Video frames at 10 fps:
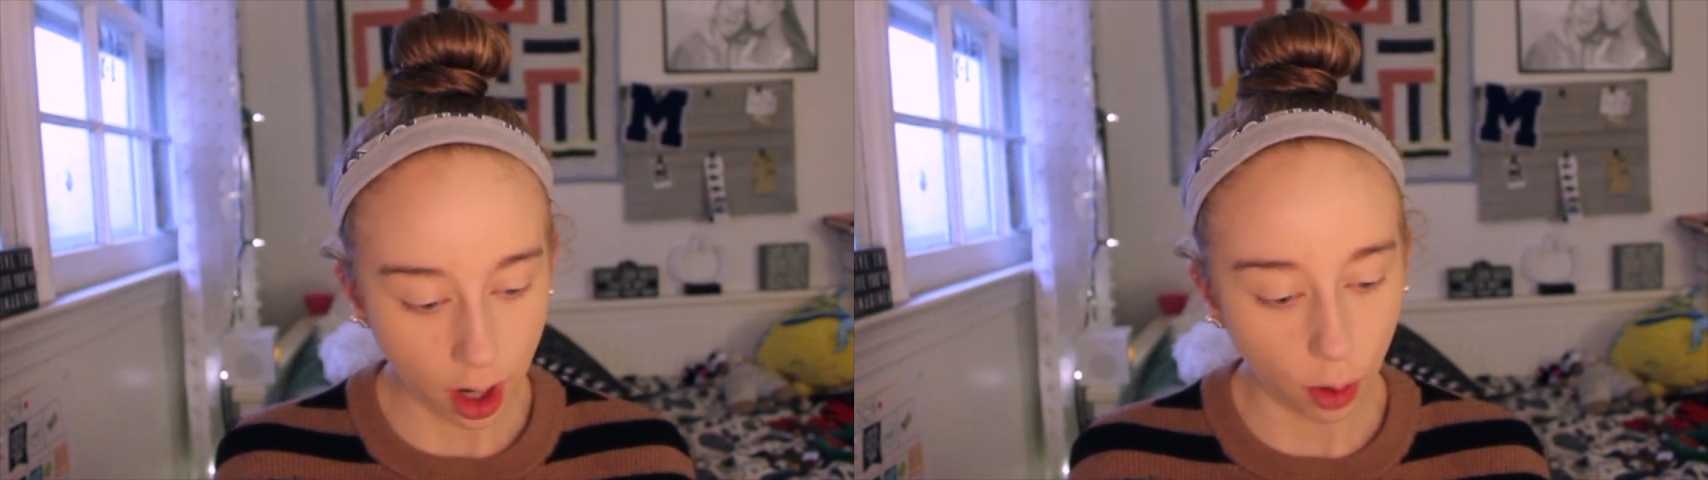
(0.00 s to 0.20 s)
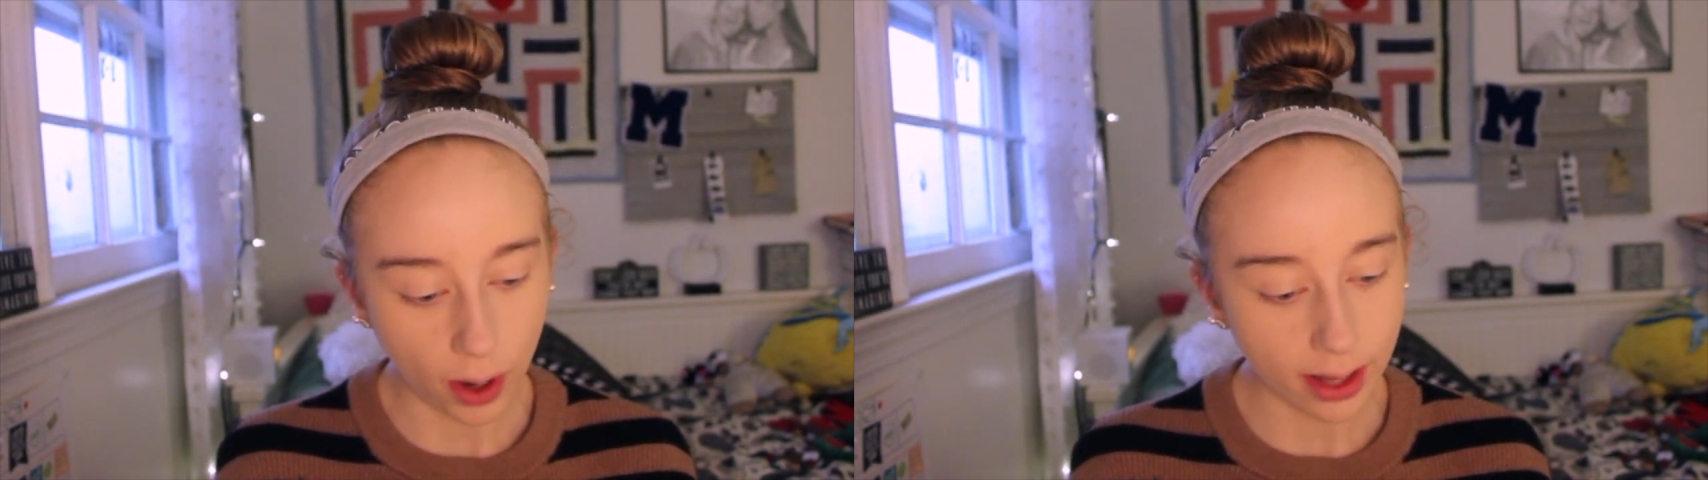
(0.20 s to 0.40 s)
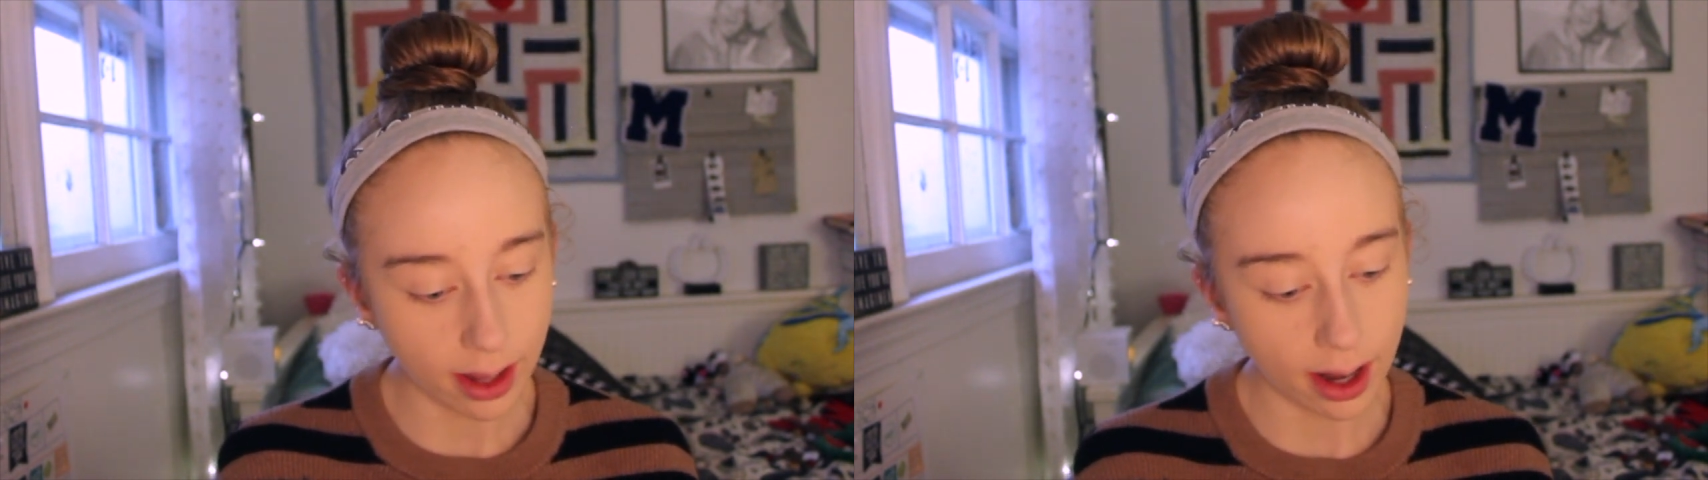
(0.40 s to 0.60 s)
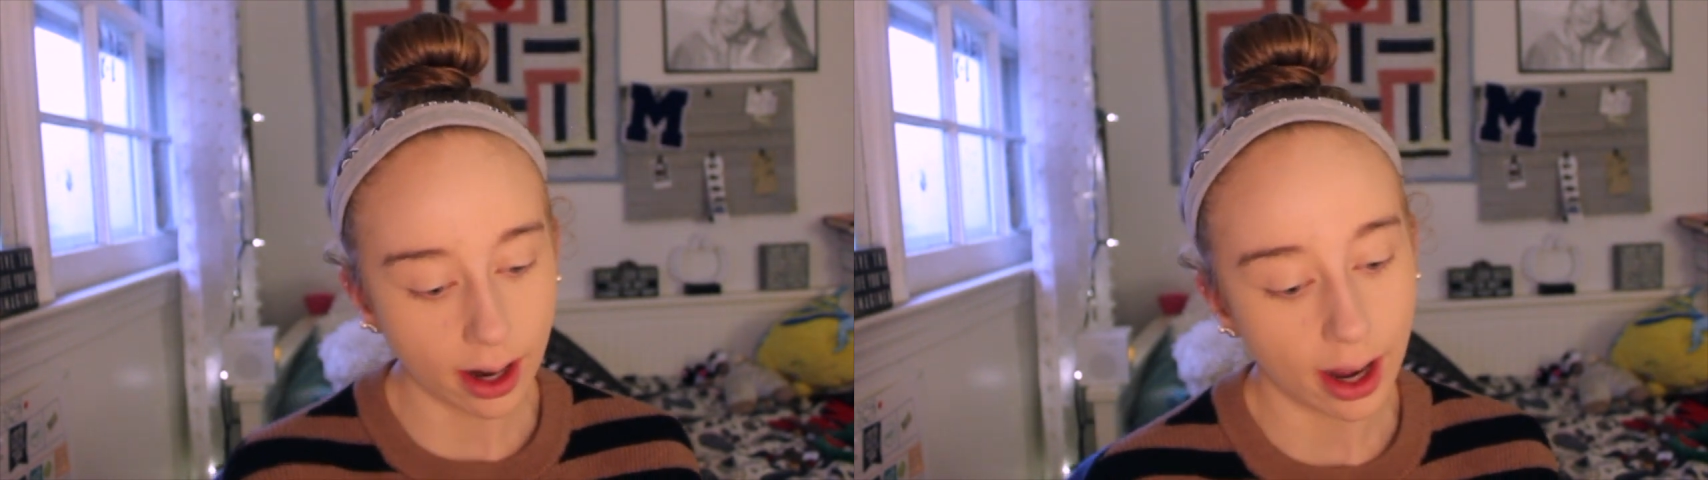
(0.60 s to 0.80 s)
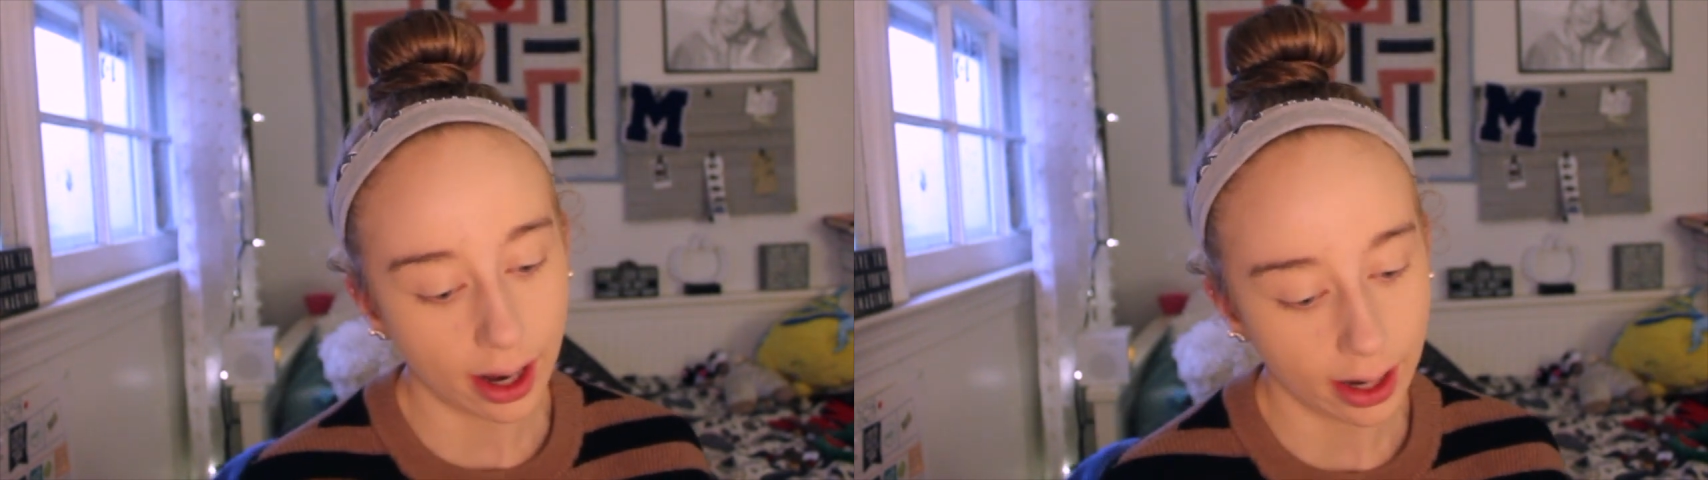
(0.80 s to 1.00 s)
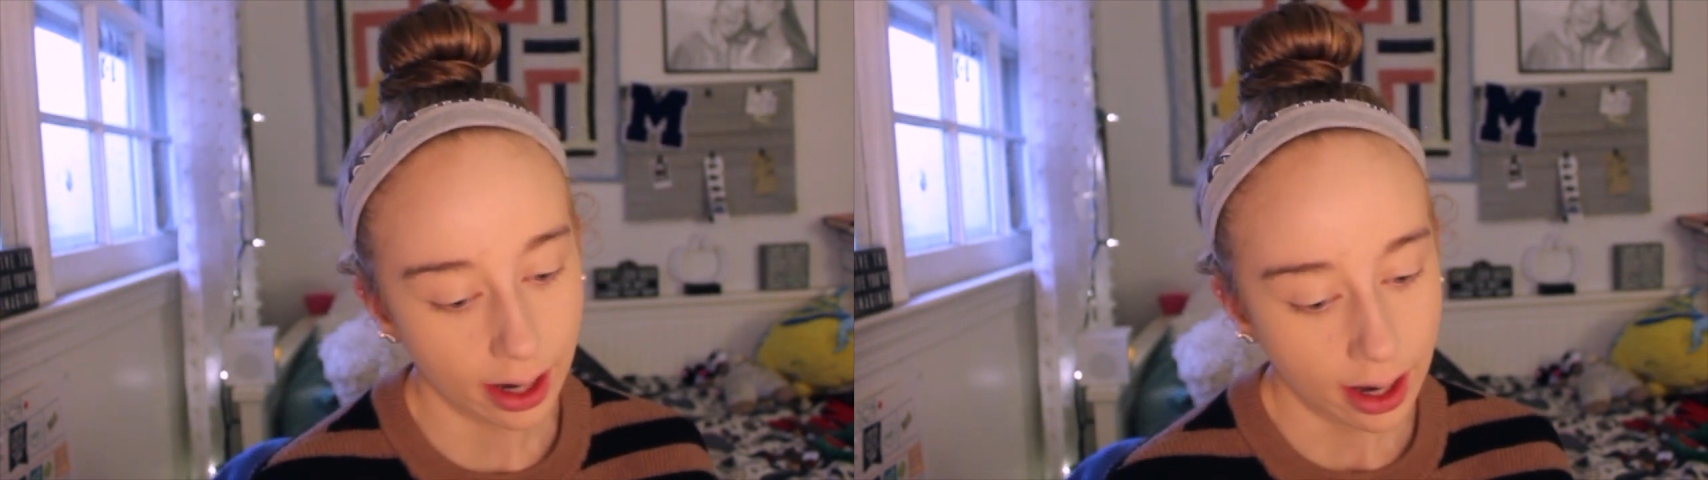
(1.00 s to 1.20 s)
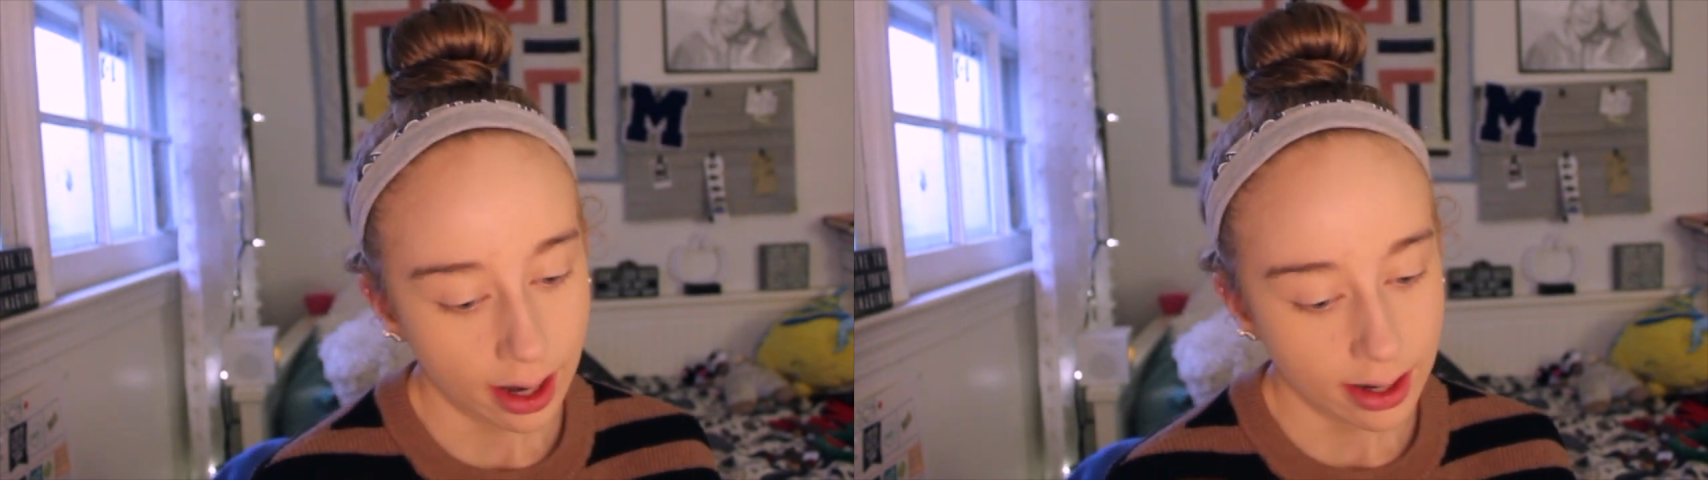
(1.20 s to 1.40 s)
Oh, and then I